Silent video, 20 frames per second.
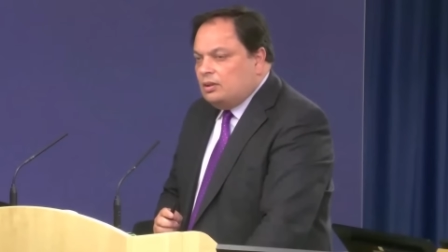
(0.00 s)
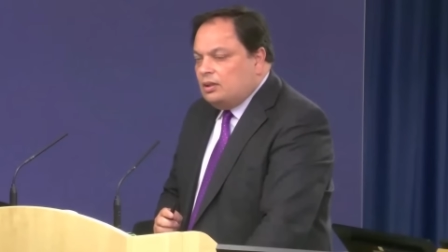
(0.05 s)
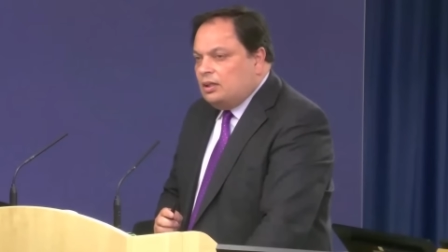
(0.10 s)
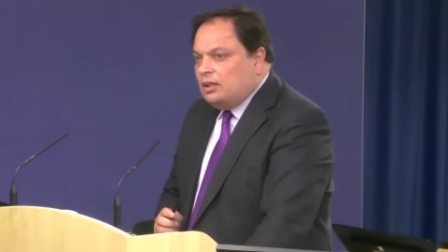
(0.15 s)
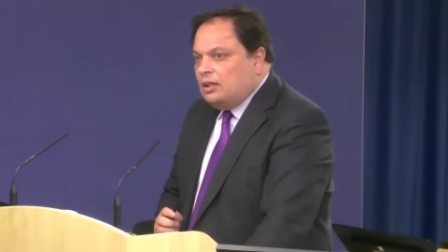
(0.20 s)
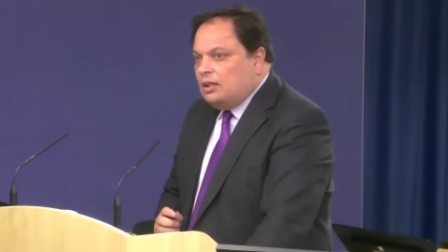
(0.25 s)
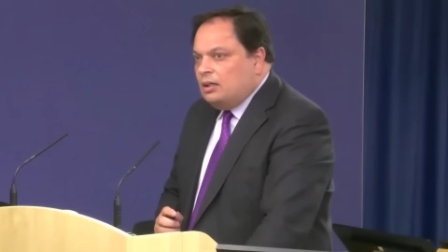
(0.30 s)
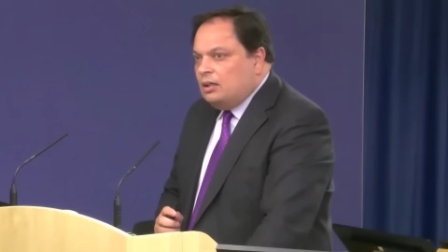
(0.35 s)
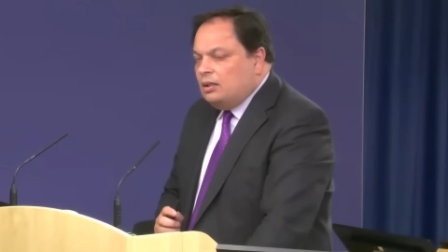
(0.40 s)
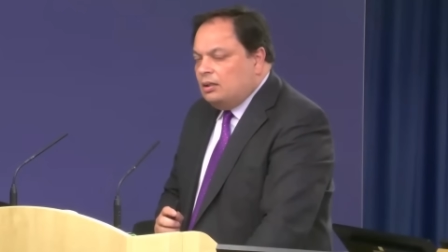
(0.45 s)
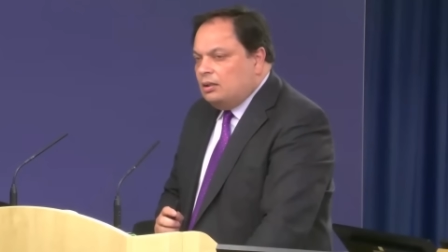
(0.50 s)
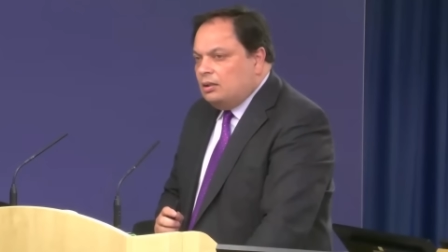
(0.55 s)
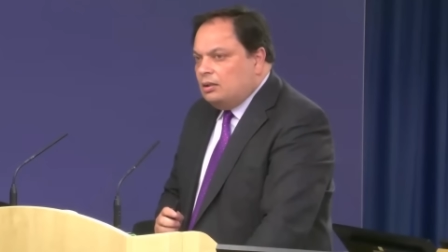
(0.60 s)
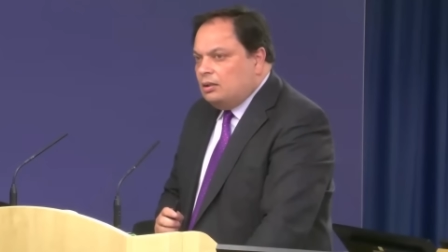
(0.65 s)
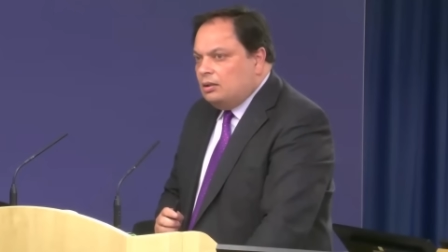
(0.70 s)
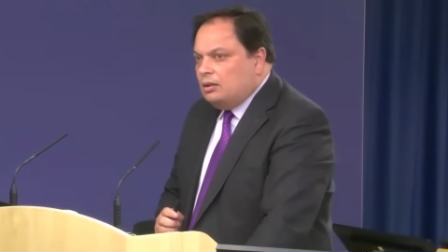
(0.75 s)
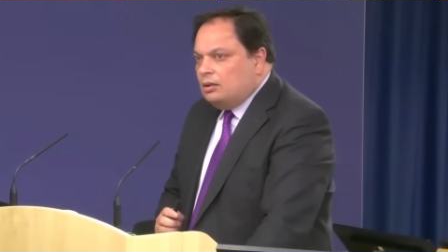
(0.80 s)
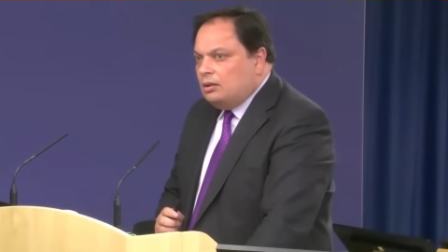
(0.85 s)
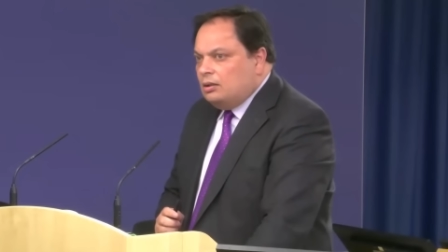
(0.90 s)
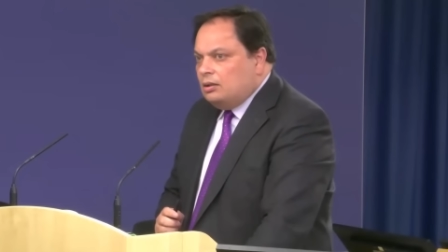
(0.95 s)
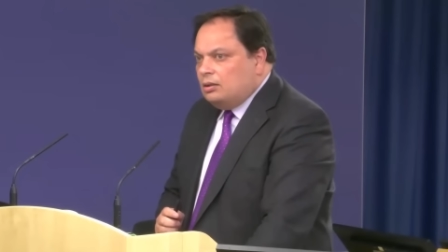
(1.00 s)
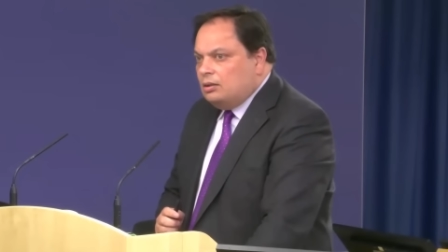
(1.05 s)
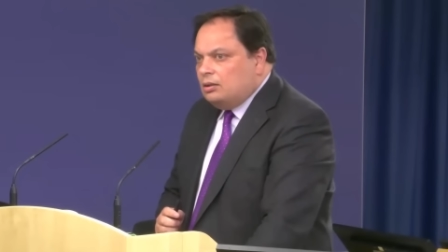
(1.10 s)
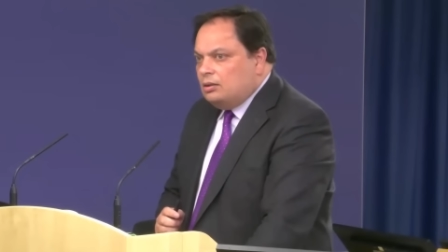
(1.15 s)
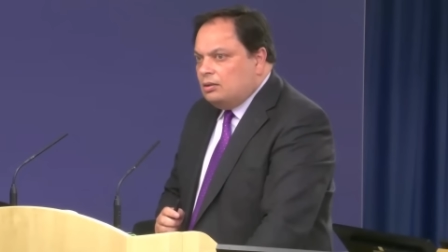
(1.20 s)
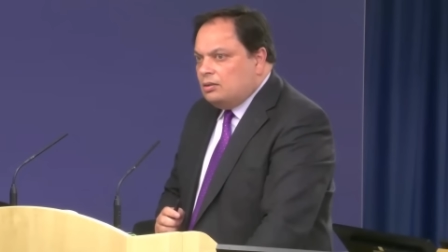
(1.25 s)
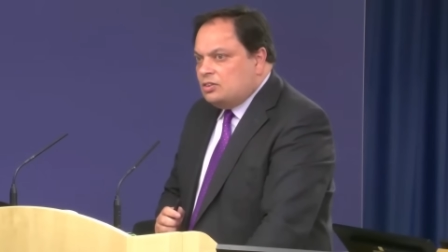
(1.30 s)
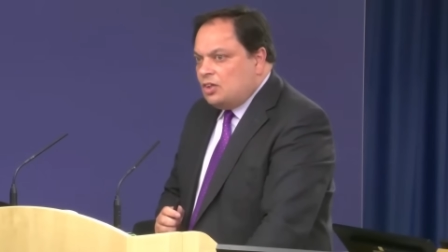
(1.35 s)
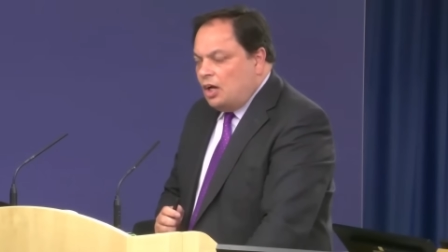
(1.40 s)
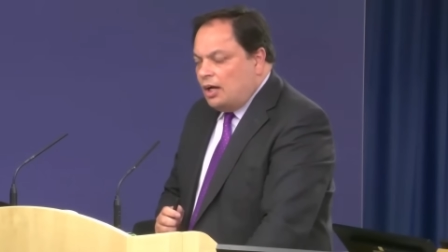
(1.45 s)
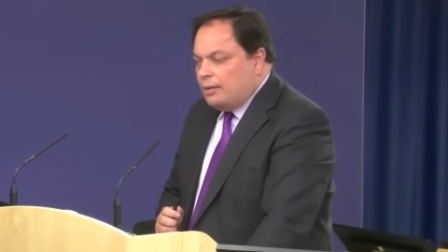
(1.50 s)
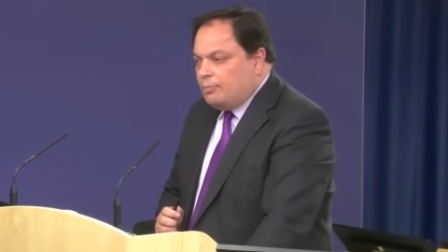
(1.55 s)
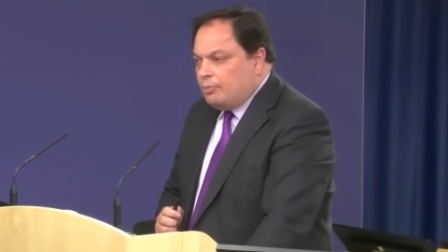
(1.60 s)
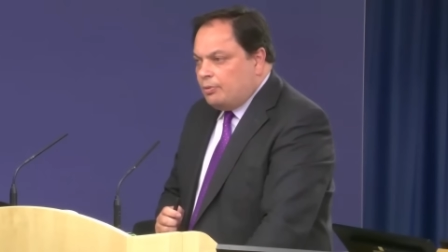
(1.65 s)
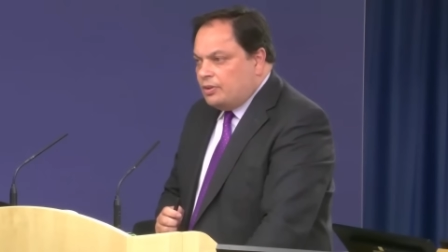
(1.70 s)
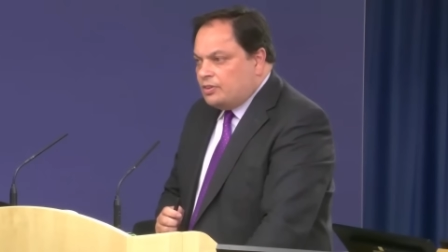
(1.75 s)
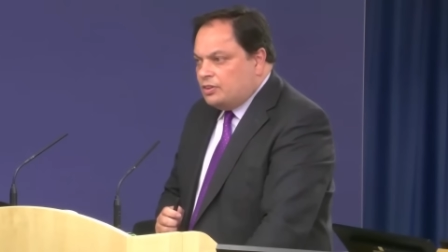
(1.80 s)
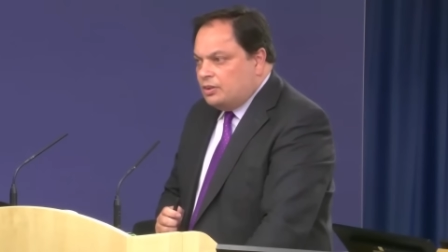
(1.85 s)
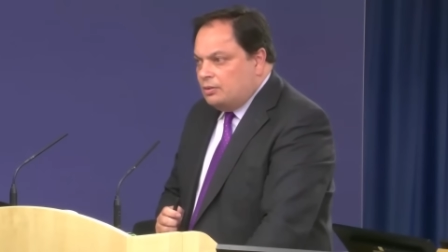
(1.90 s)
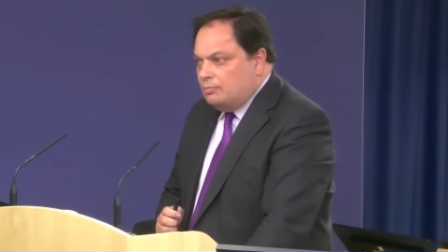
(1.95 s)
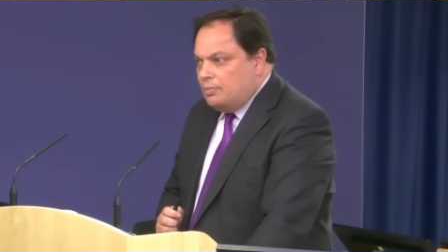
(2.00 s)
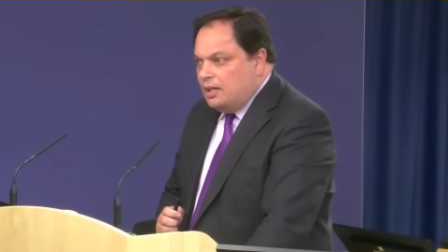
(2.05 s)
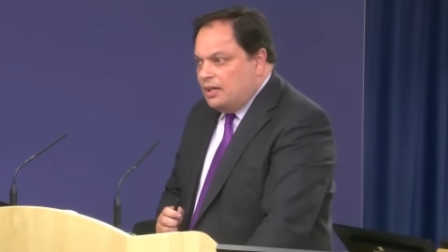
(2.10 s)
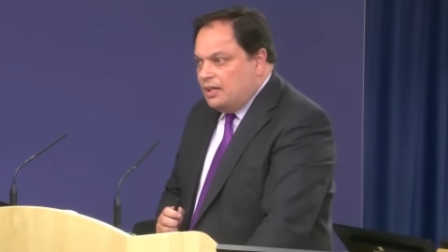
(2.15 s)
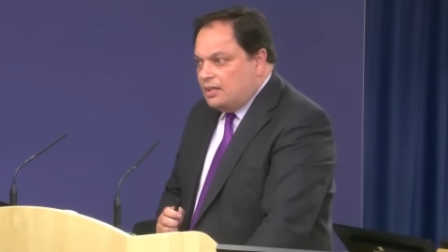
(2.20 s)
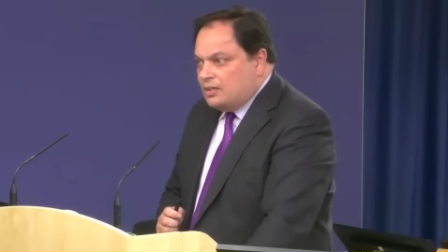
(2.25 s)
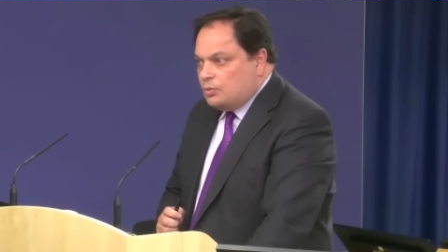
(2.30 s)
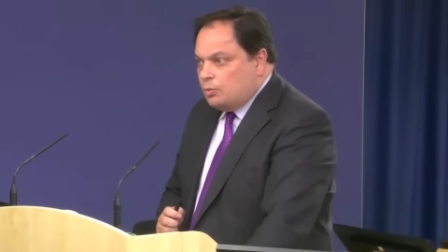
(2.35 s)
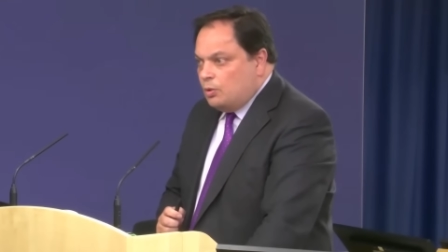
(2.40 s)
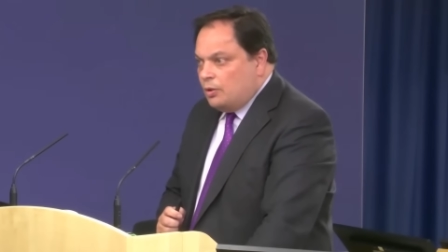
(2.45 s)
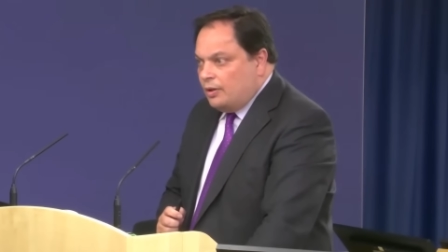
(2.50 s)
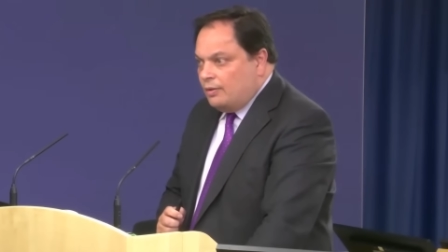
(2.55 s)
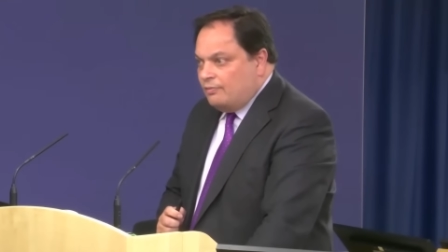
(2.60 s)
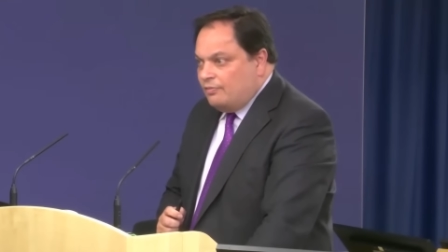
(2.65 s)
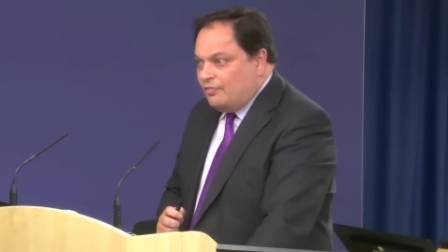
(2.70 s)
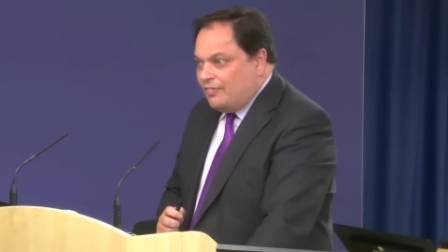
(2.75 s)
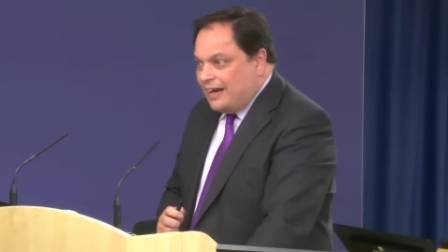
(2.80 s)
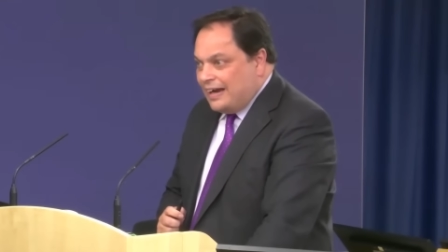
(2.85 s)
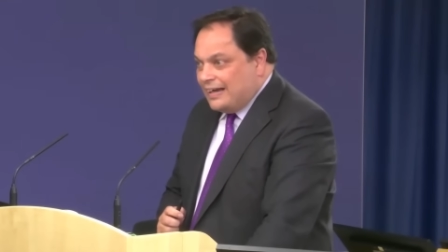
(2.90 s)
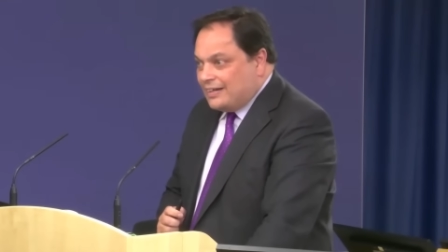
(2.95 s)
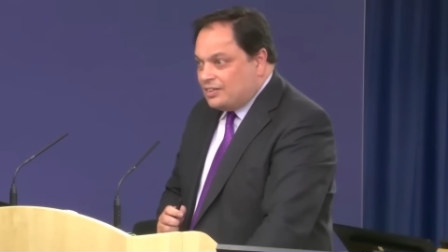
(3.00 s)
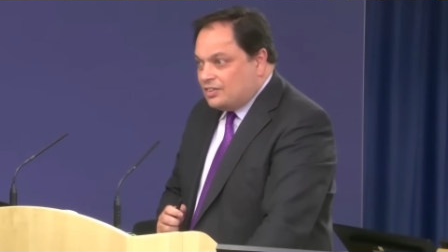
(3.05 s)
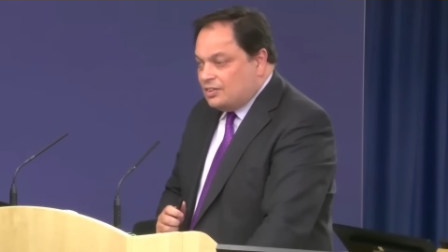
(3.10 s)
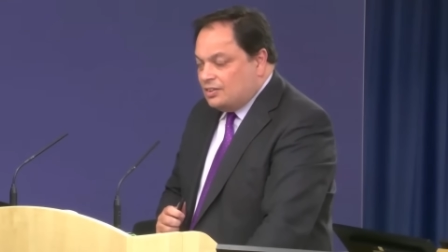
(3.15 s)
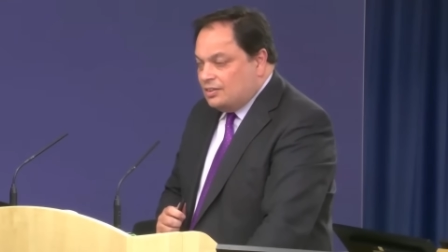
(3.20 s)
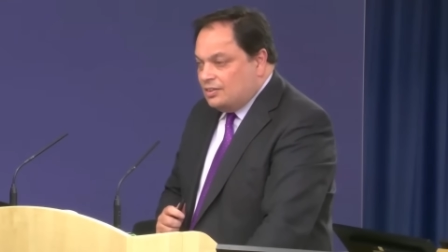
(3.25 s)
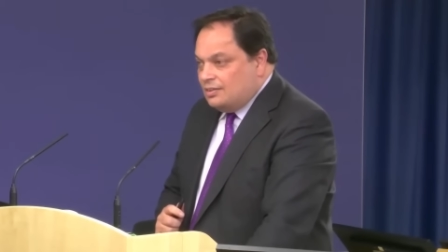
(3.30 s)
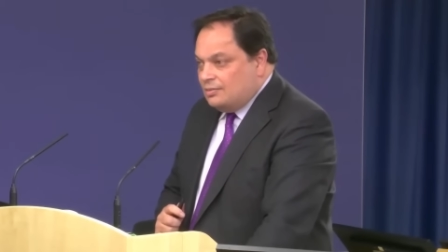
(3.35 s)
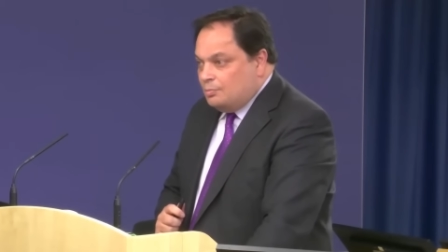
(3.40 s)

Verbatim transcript: uh, typewritten minutes were in fact